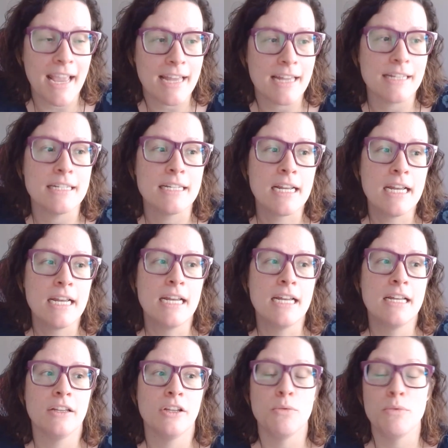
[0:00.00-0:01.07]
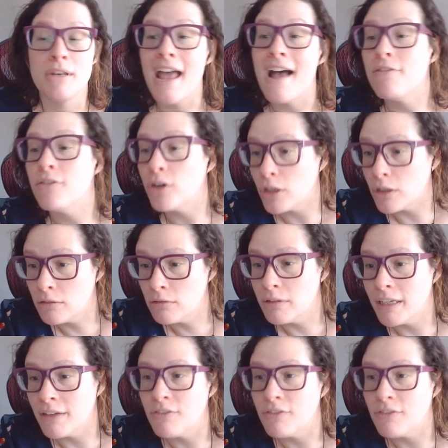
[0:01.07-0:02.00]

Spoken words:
And you never,